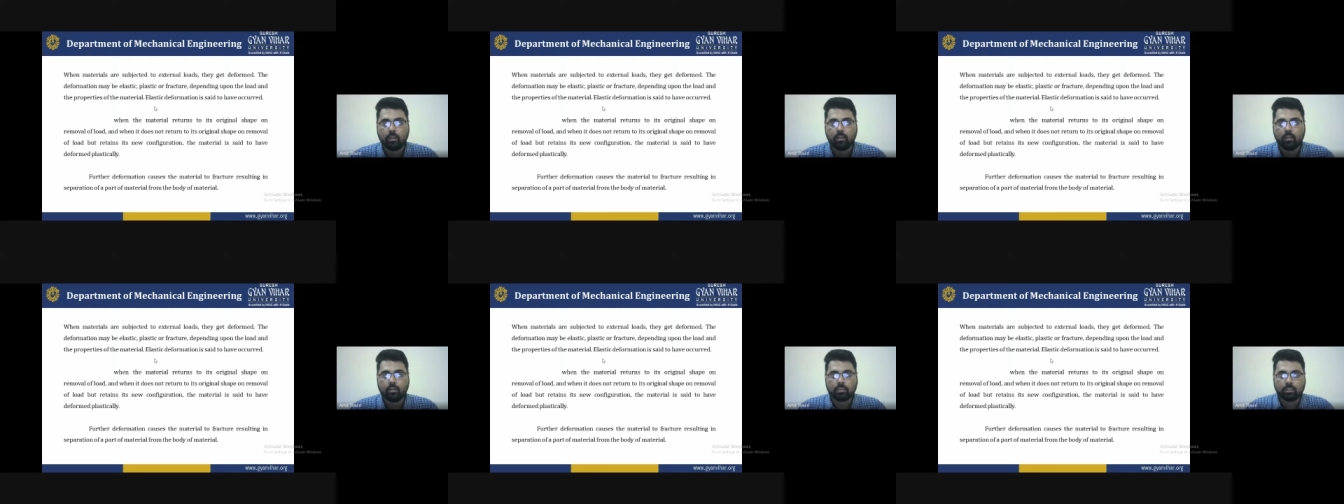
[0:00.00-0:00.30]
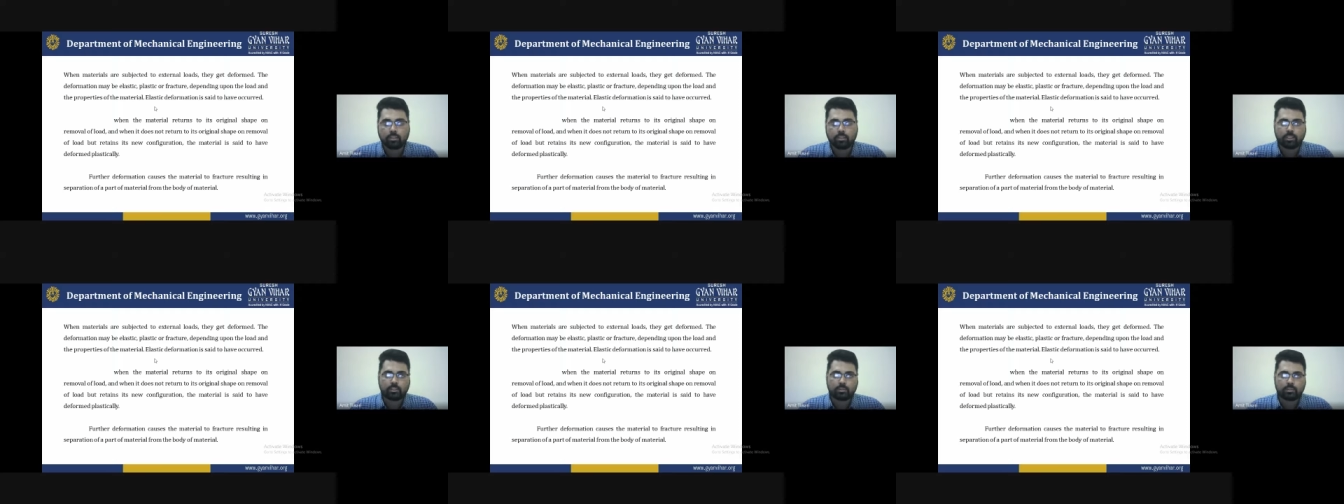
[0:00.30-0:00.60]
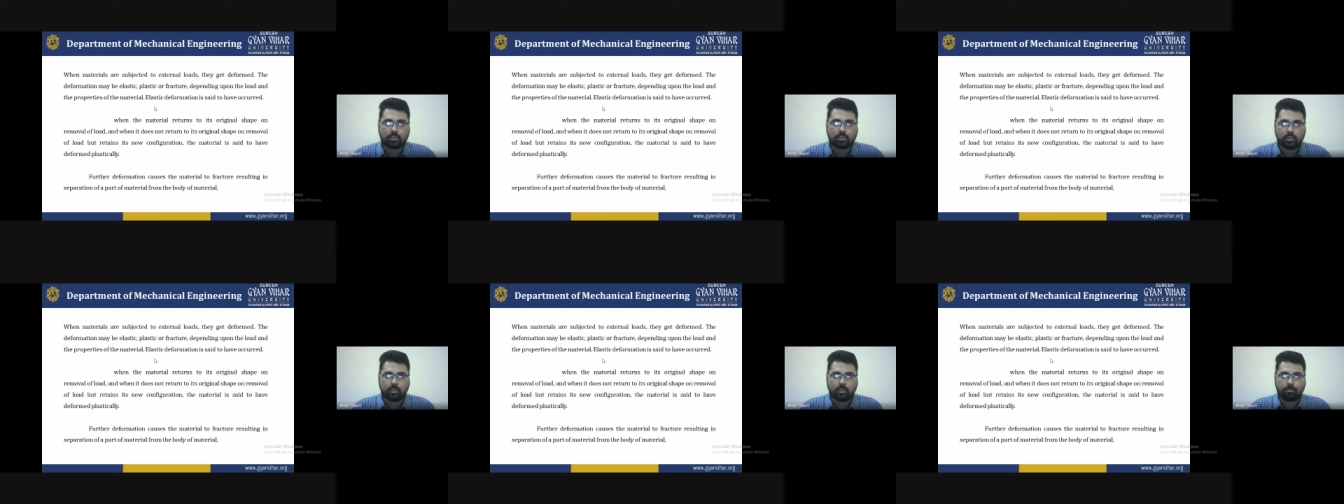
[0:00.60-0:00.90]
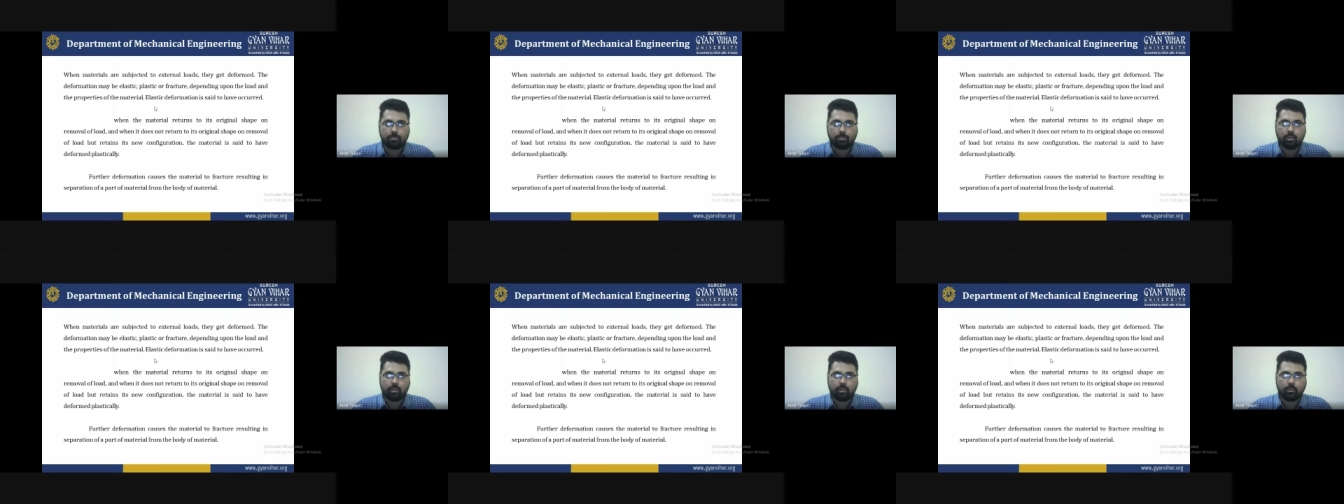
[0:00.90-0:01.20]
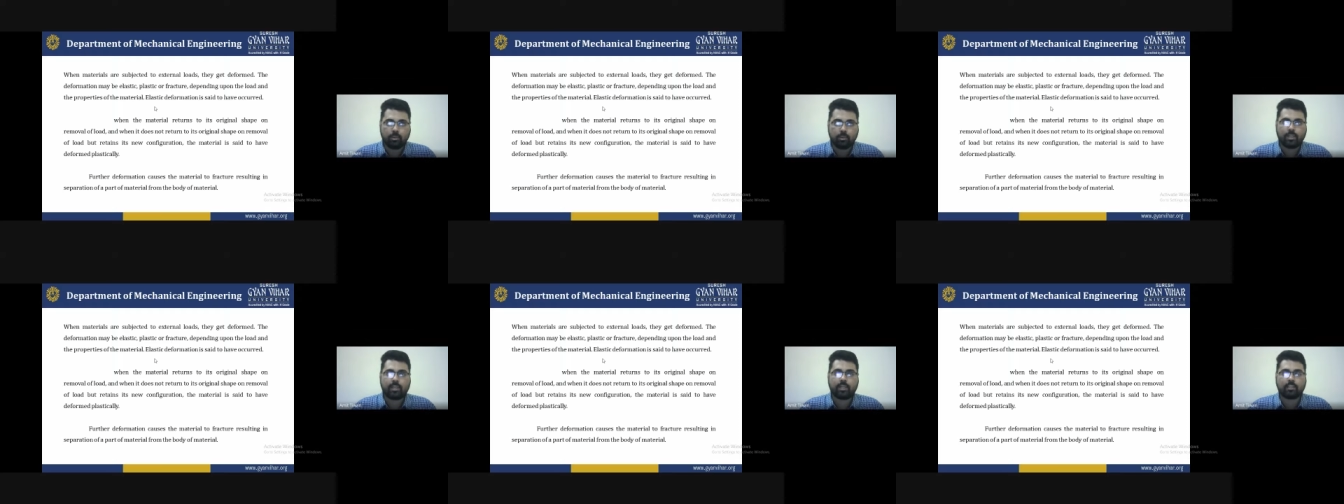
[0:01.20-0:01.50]
So this
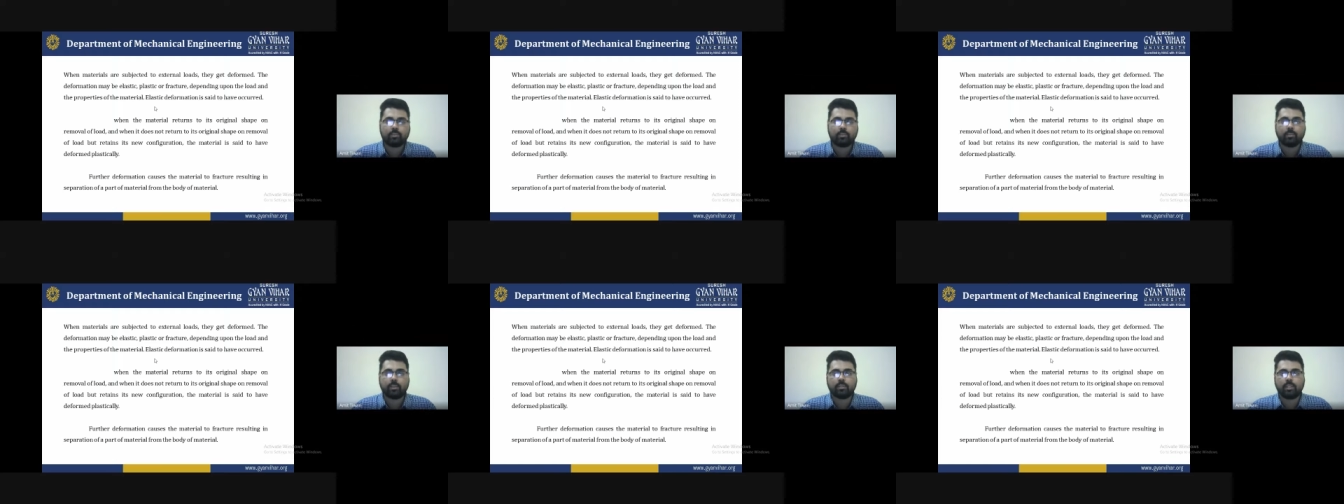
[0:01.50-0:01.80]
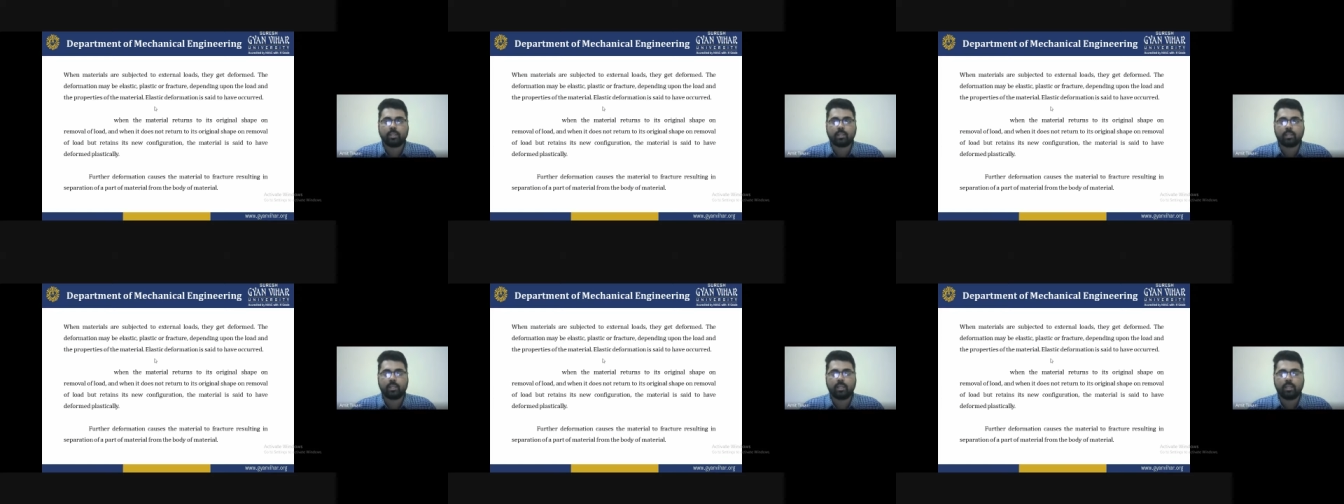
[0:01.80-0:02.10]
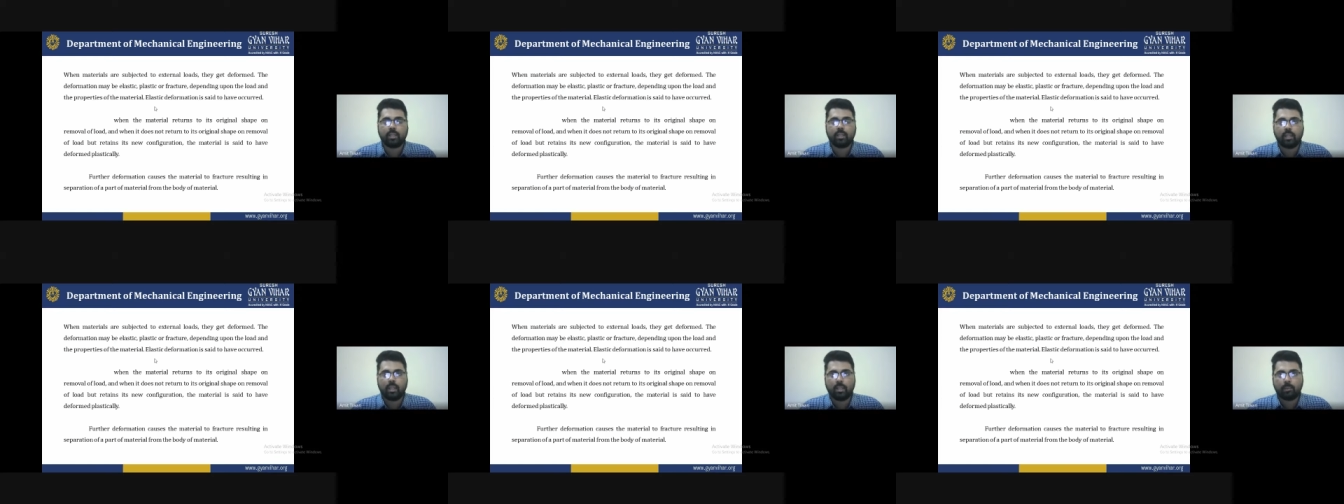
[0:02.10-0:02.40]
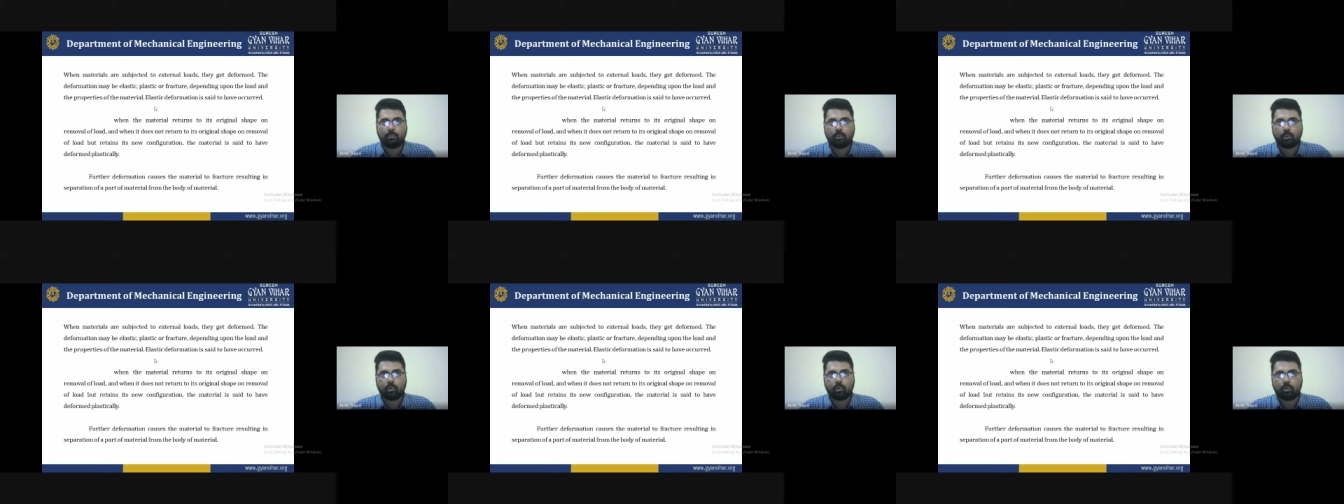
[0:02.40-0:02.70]
unit is basically helpful